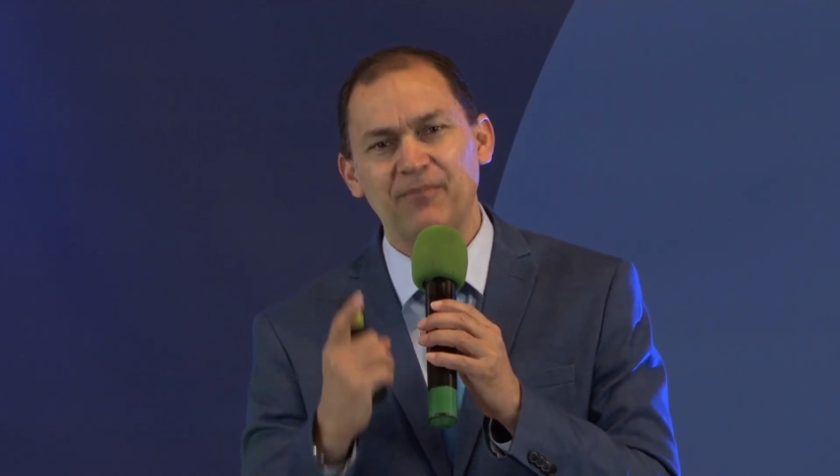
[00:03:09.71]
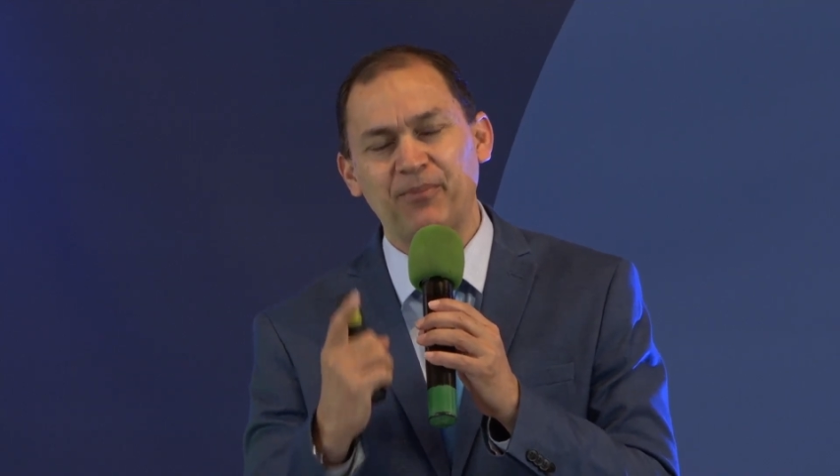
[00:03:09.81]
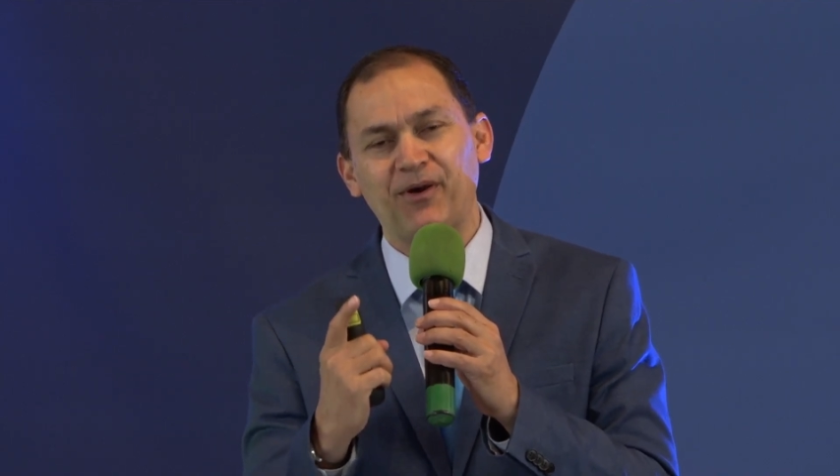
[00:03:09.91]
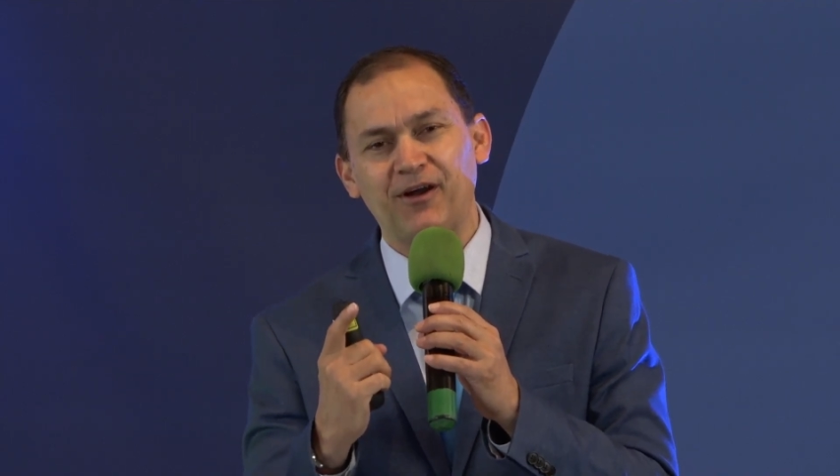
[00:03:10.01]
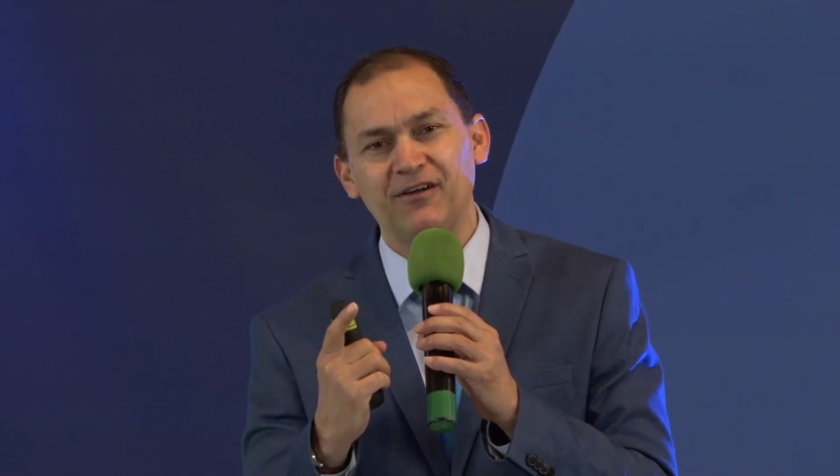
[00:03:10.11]

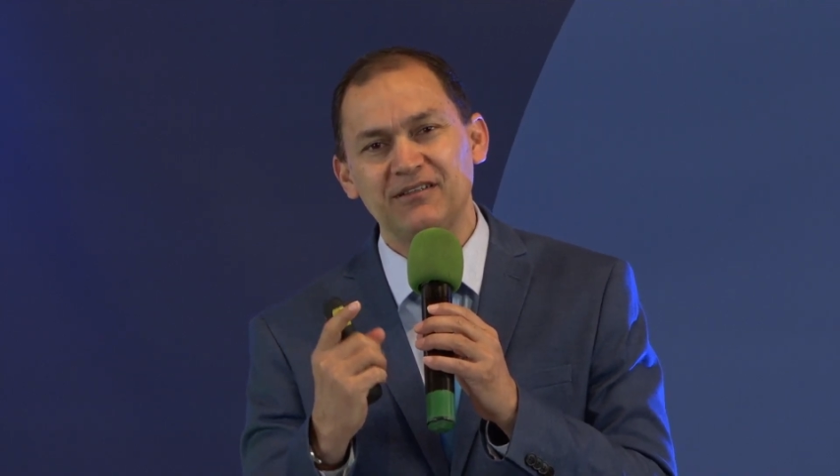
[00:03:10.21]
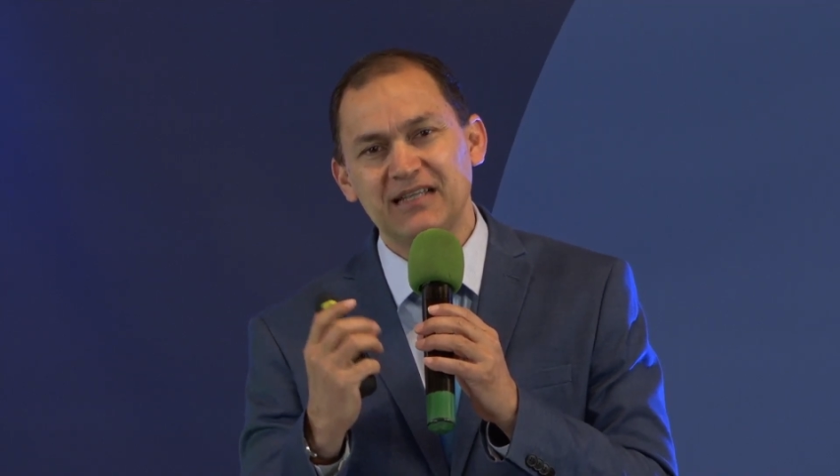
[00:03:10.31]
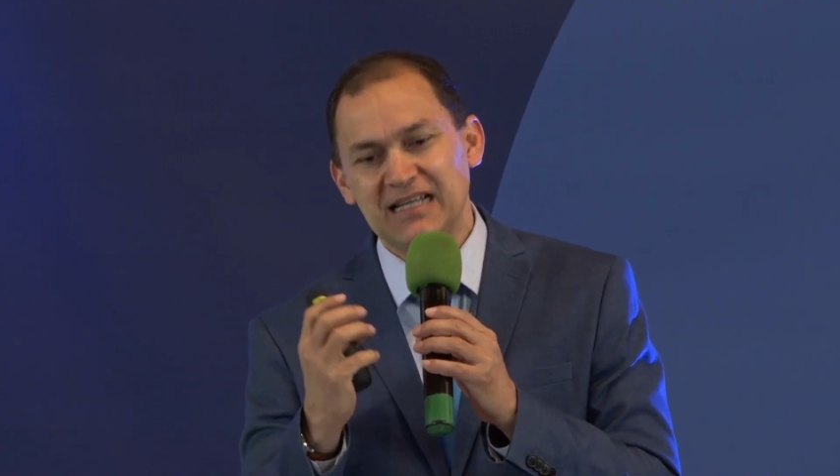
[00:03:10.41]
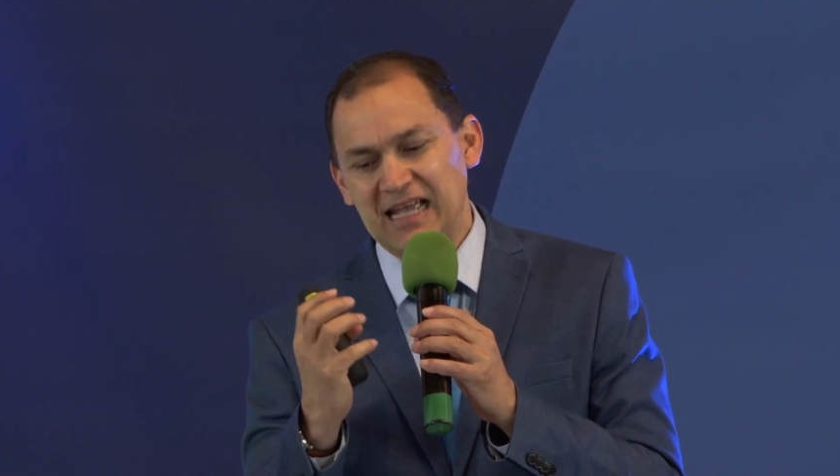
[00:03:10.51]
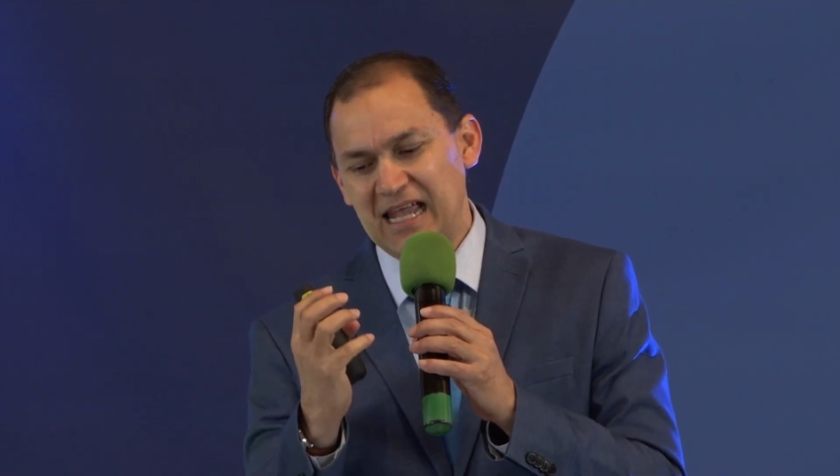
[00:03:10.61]
prayers
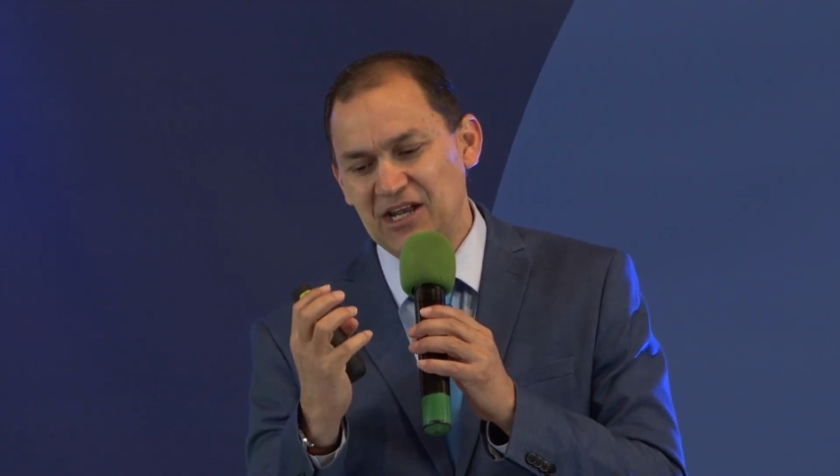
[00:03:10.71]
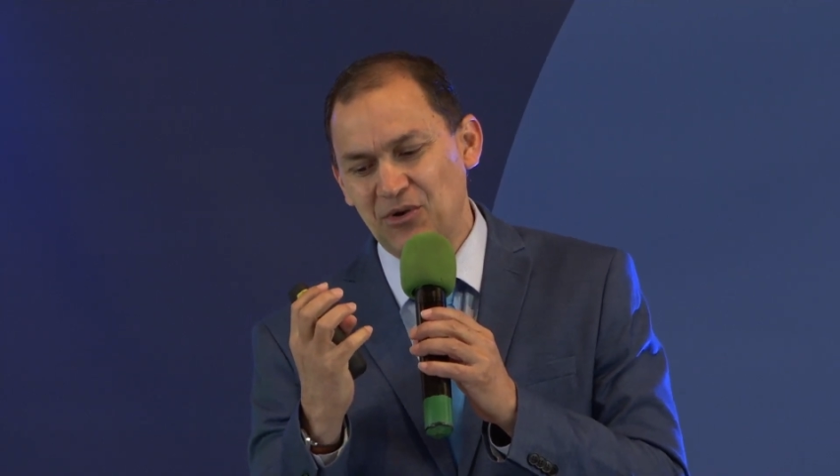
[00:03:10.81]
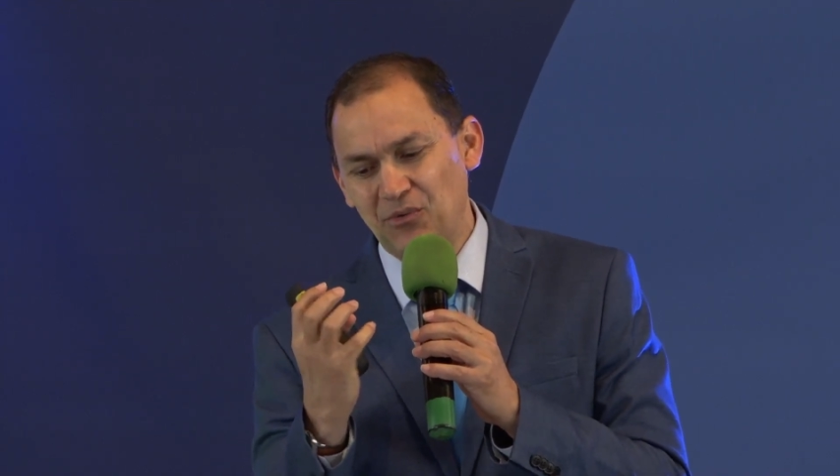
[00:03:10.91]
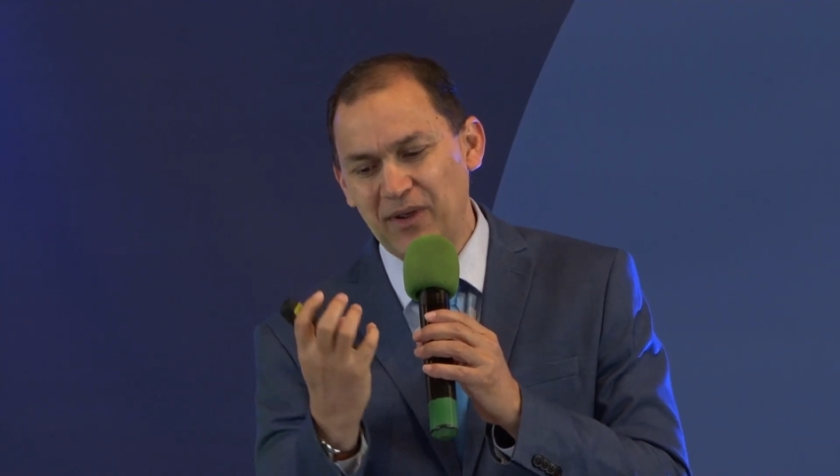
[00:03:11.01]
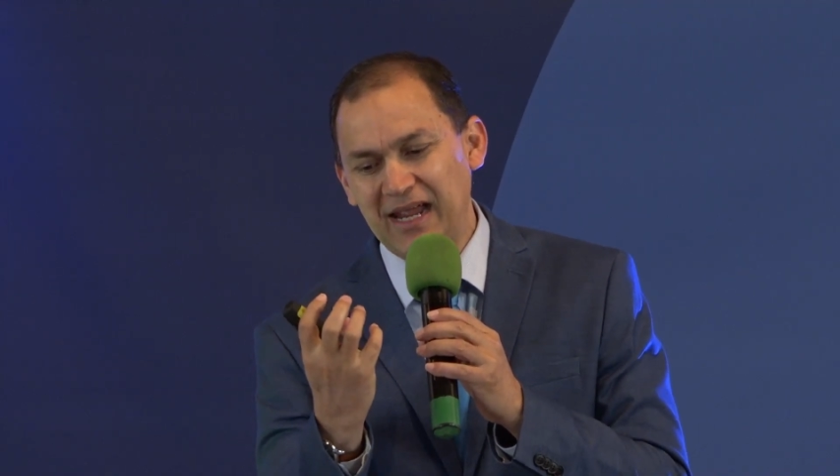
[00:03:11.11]
in a
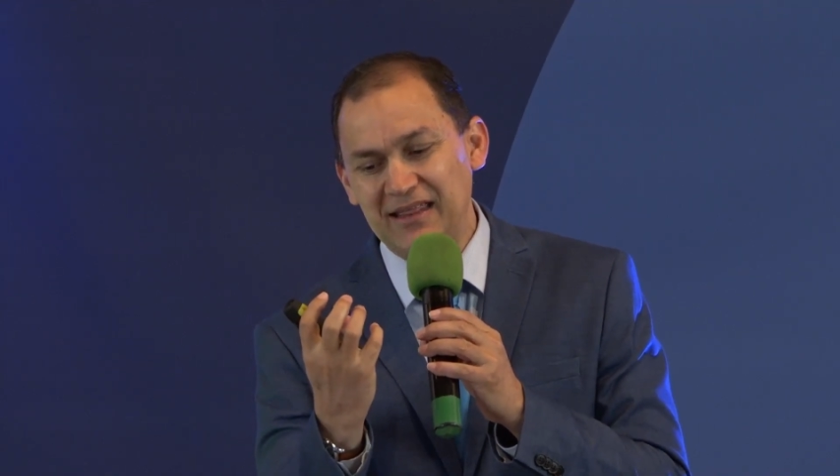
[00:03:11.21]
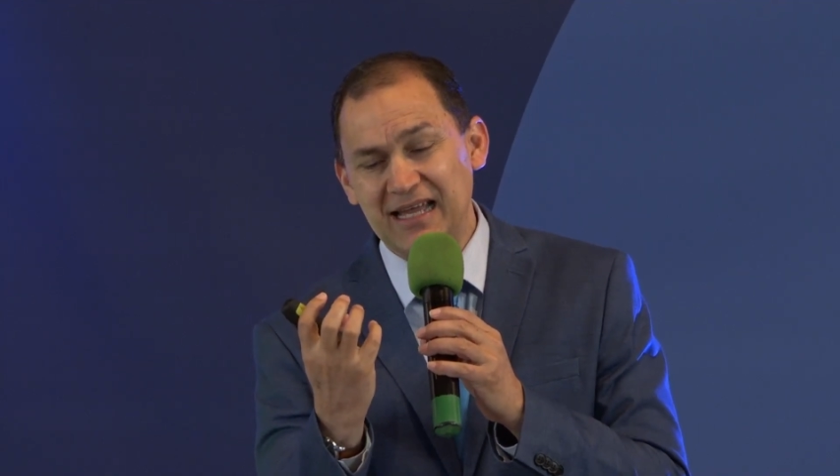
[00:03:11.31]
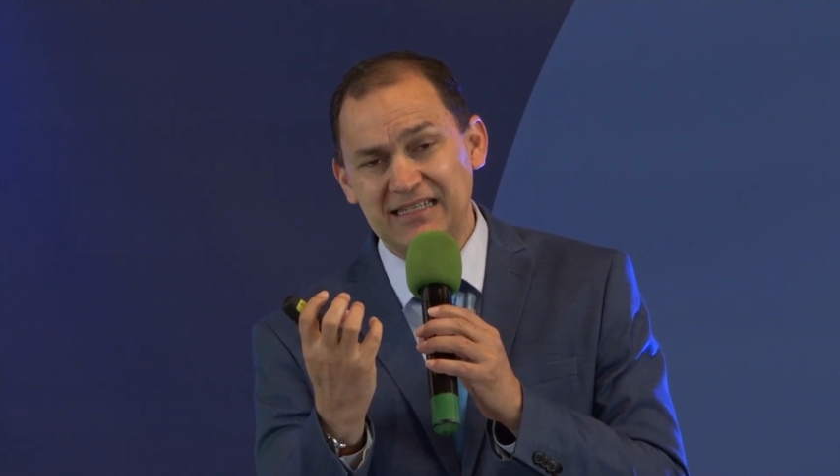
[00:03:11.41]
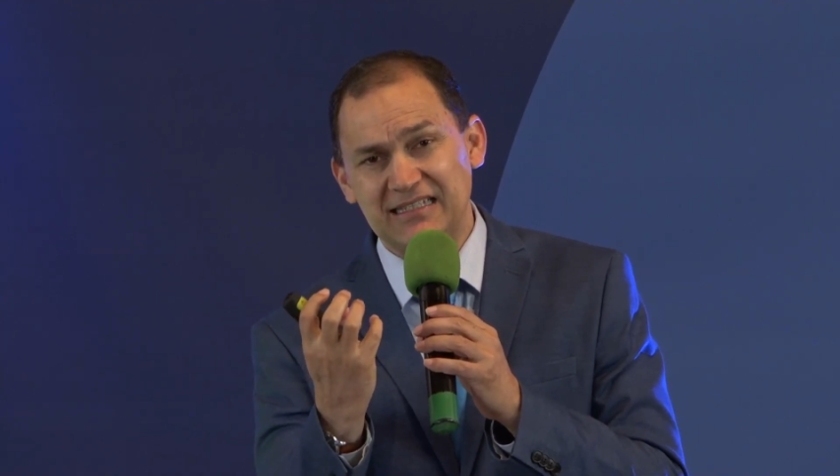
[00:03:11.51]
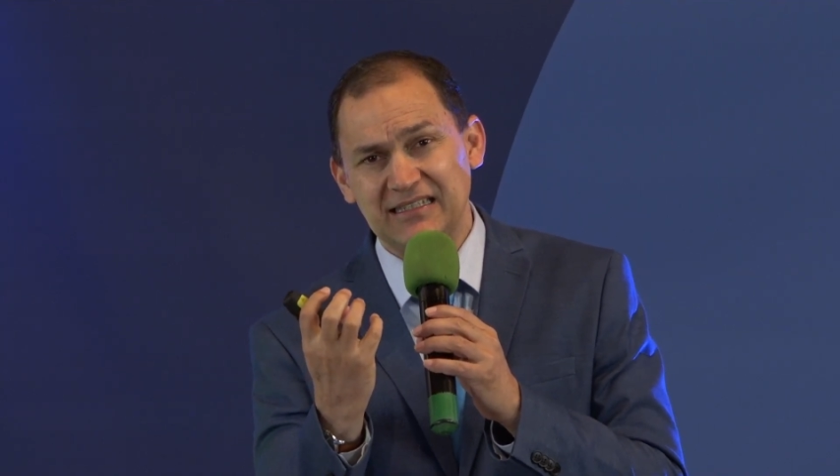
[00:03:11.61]
way
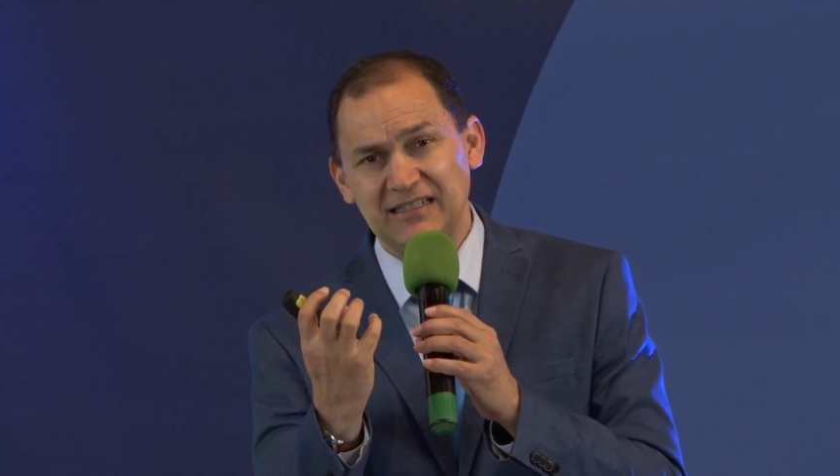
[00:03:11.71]
that